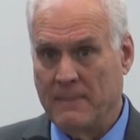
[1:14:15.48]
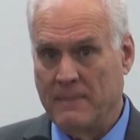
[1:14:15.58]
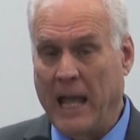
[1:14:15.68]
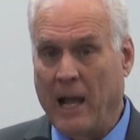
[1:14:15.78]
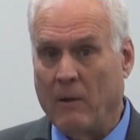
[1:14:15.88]

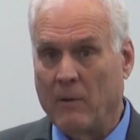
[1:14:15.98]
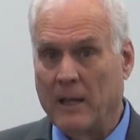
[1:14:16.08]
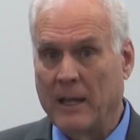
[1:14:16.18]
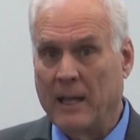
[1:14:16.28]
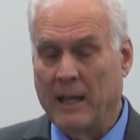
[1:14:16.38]
Now,
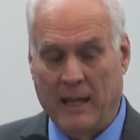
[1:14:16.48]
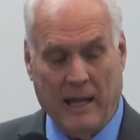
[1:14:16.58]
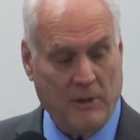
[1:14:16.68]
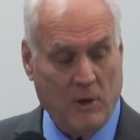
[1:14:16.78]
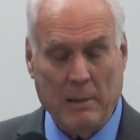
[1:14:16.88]

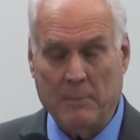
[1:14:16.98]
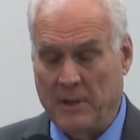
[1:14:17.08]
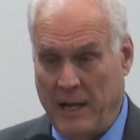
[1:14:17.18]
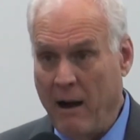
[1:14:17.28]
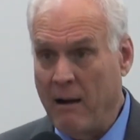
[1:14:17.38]
you remember the
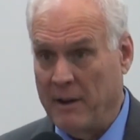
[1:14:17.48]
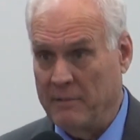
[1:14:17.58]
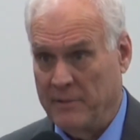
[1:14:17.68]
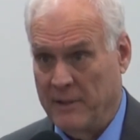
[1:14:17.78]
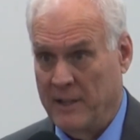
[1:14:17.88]

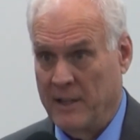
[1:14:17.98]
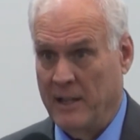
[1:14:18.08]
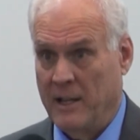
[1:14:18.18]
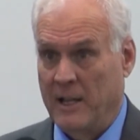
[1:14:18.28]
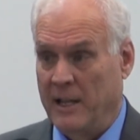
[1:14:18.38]
narrative.
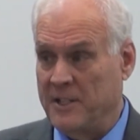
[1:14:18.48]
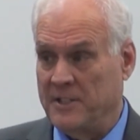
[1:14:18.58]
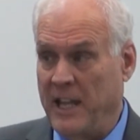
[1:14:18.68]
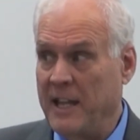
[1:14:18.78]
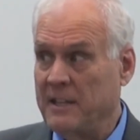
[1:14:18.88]

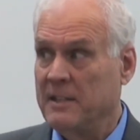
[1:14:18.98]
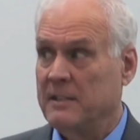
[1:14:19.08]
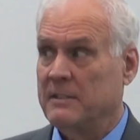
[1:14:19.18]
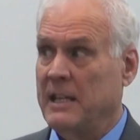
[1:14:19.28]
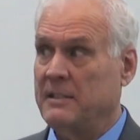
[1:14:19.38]
Instead,
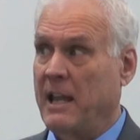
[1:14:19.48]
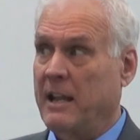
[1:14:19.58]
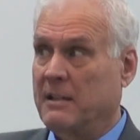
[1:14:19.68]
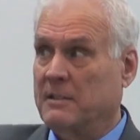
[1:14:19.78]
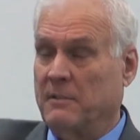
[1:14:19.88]
they
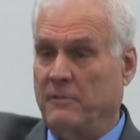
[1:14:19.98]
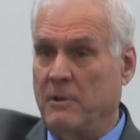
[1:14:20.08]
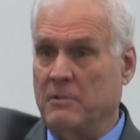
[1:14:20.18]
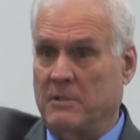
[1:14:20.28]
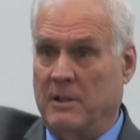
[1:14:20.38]
take the
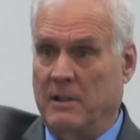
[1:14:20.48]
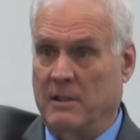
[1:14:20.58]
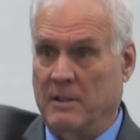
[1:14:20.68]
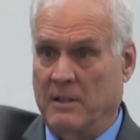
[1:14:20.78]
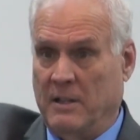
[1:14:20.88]
fruit
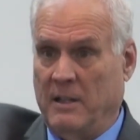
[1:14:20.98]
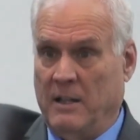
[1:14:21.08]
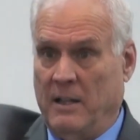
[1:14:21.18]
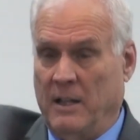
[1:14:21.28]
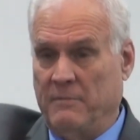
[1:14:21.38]

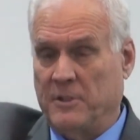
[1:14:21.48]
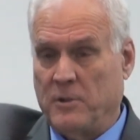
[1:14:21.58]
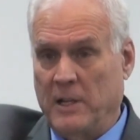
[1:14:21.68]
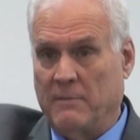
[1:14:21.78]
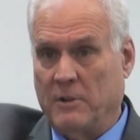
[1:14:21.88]
of the
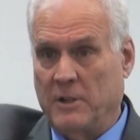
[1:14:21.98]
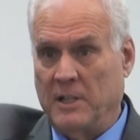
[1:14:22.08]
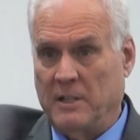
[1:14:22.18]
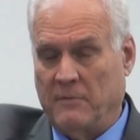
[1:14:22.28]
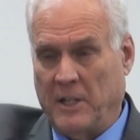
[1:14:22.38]
tree of
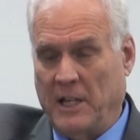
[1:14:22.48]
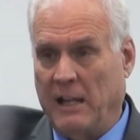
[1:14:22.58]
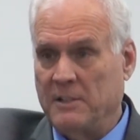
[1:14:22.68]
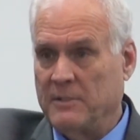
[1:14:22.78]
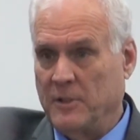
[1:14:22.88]
good, the
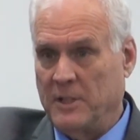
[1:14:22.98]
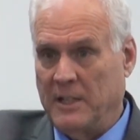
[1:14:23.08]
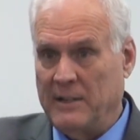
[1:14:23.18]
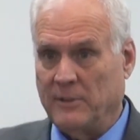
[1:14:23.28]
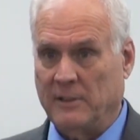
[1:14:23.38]
knowledge of good and
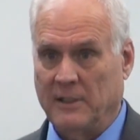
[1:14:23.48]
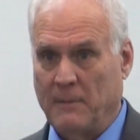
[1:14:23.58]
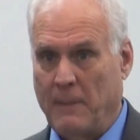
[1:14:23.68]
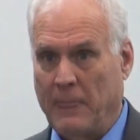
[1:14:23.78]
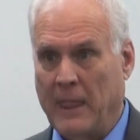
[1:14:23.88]
evil.
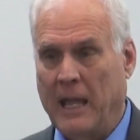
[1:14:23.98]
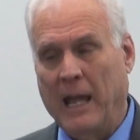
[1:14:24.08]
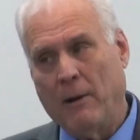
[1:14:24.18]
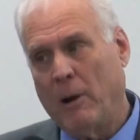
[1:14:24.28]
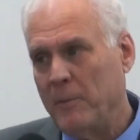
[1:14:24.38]

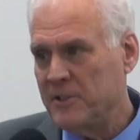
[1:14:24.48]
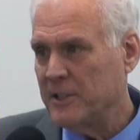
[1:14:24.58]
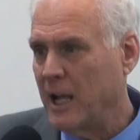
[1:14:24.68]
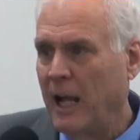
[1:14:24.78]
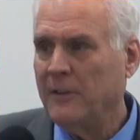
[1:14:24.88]
And what was the
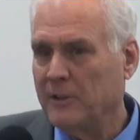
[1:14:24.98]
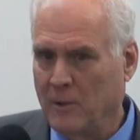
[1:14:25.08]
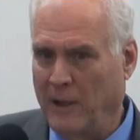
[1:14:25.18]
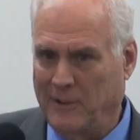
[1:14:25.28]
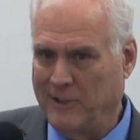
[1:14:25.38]

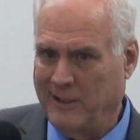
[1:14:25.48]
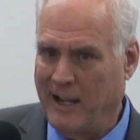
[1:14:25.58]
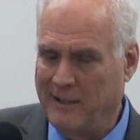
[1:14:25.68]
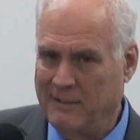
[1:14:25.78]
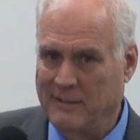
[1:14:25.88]
consequence that
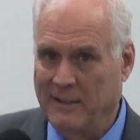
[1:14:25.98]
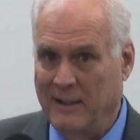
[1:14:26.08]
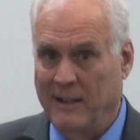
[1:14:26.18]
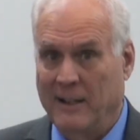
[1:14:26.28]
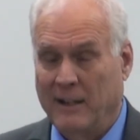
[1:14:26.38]
God,
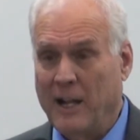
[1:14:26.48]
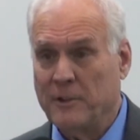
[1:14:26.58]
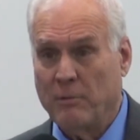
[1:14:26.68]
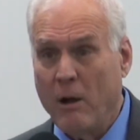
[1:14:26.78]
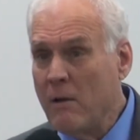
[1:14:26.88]
God
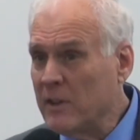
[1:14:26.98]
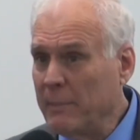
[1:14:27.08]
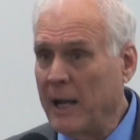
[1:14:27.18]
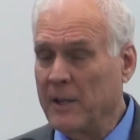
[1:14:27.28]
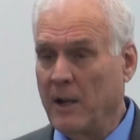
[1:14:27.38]
drove them
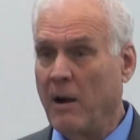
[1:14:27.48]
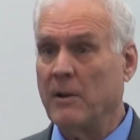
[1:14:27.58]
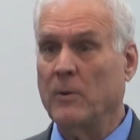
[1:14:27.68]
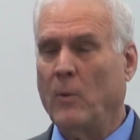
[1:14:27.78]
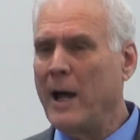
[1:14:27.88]
out of the
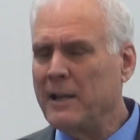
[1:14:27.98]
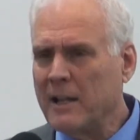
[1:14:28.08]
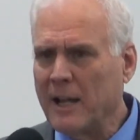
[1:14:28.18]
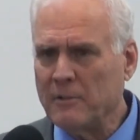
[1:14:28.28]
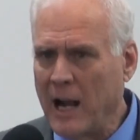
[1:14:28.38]
garden? Why did
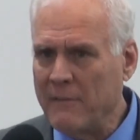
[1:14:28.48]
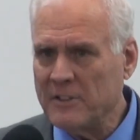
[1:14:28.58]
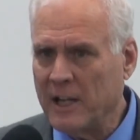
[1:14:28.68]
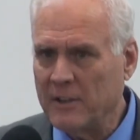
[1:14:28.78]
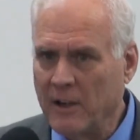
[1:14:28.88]
God drive us
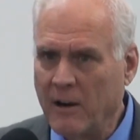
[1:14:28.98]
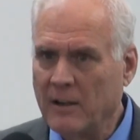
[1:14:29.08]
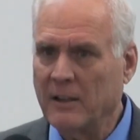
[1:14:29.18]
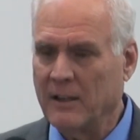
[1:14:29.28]
out of the garden?